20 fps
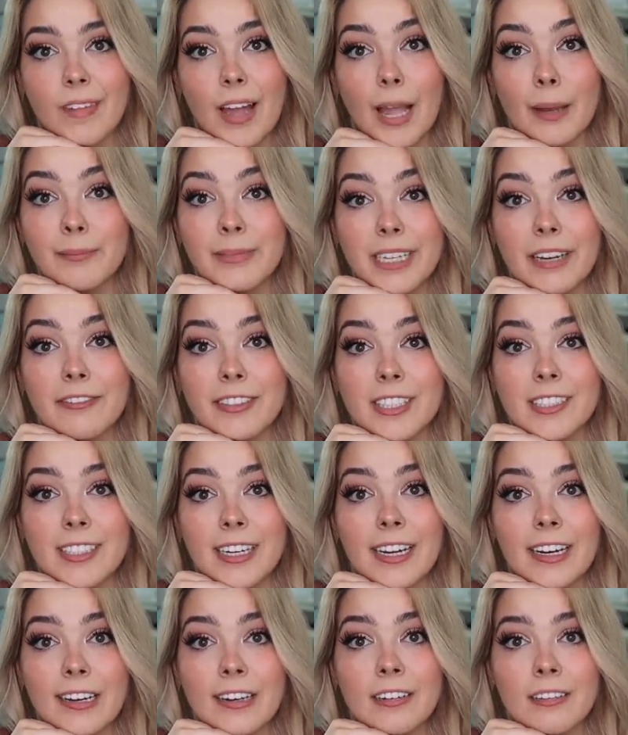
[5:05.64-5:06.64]
I'm
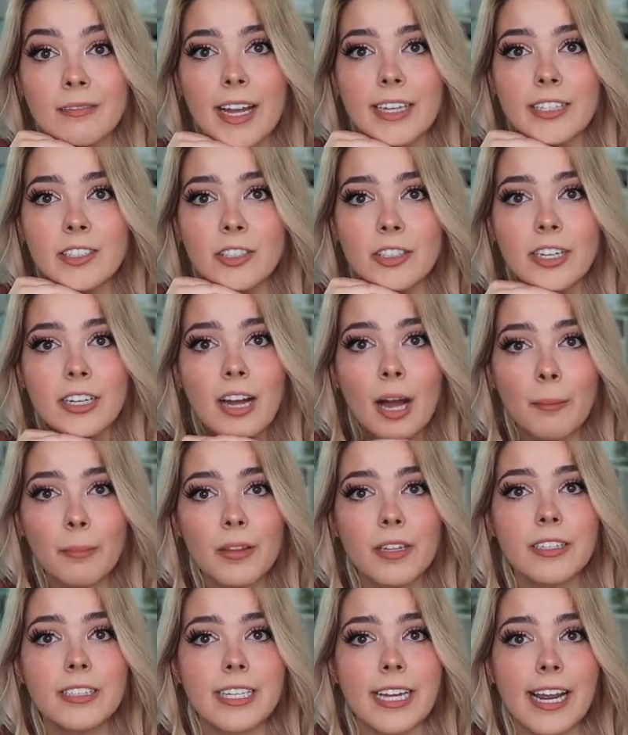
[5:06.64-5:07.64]
devastated. I took a
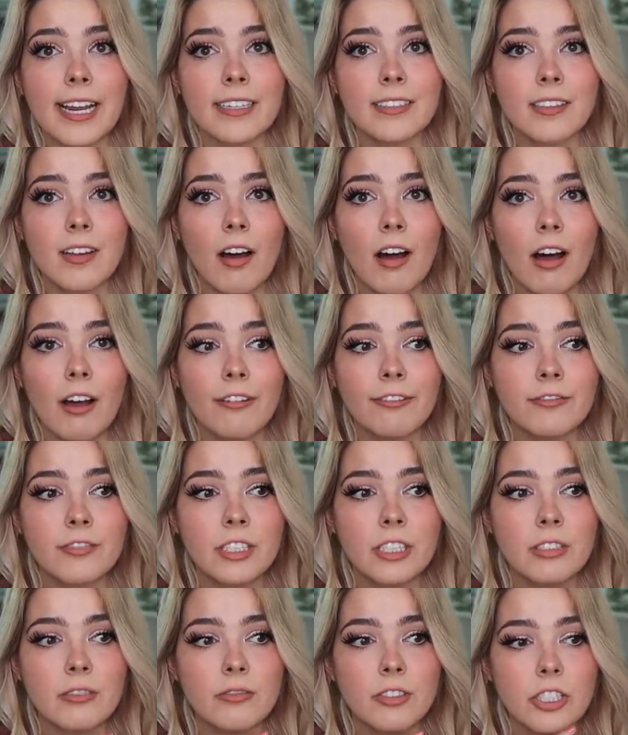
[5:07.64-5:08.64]
couple of days off
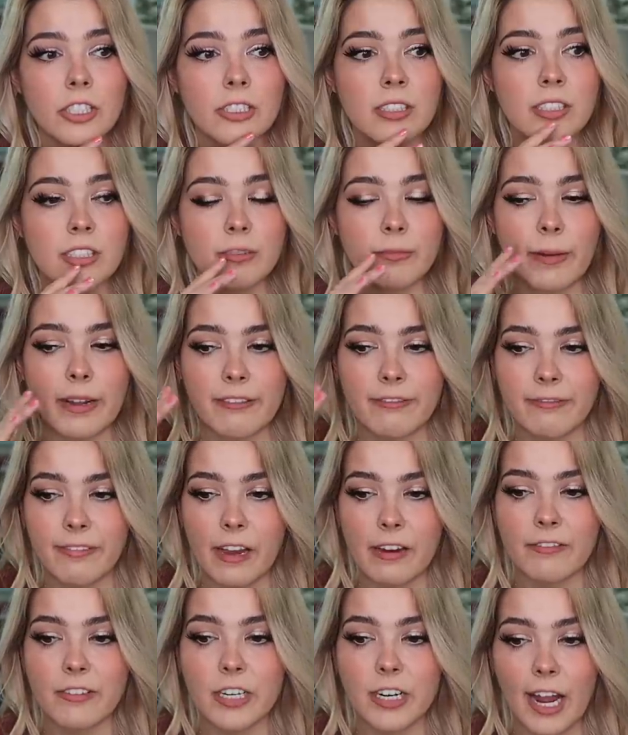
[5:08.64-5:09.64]
to just do my
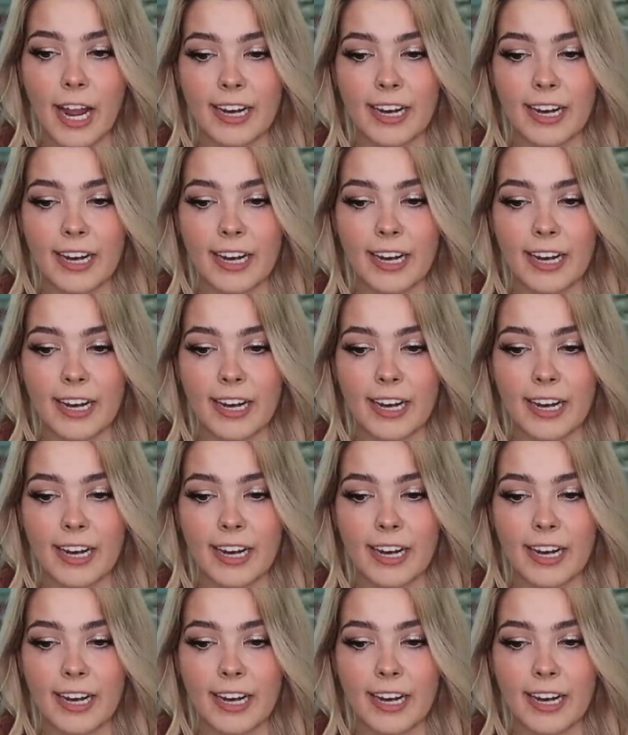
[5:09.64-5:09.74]
favorite